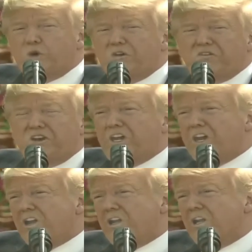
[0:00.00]

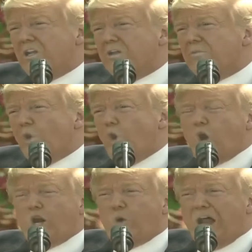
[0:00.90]
revered
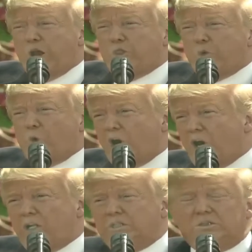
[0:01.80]
all around the
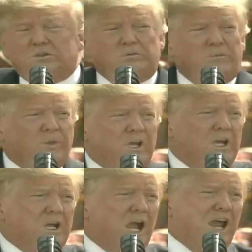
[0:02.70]
world.
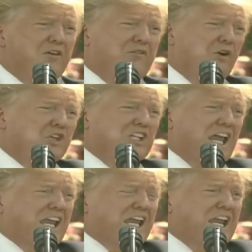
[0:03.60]
And the First
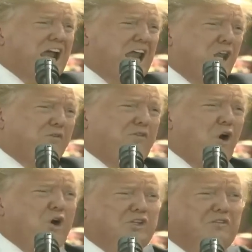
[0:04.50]
Lady and I look
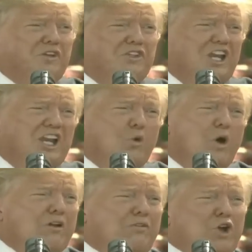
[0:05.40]
forward to visiting
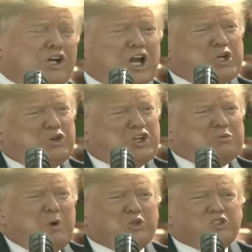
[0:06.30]
one of your
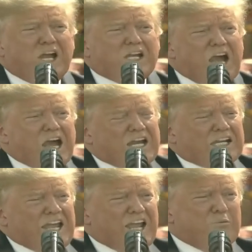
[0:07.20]
country's most
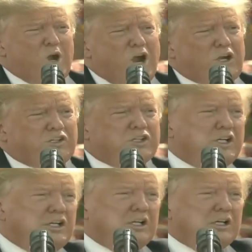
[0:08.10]
iconic landmarks,
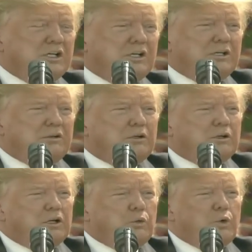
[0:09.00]

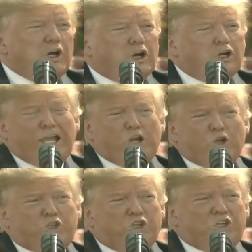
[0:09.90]
We are
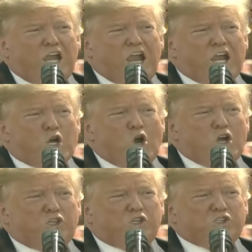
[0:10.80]
later today
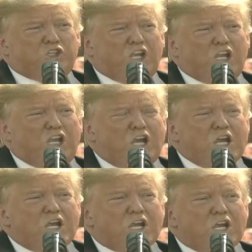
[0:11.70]
going to see
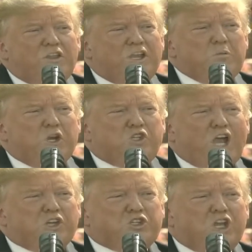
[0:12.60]
the
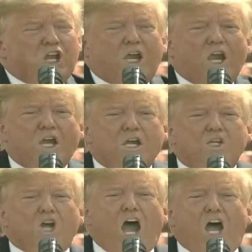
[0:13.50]
majestic
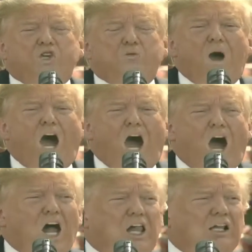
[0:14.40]
Taj
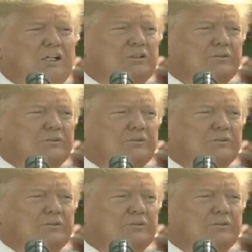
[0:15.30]
Mahal.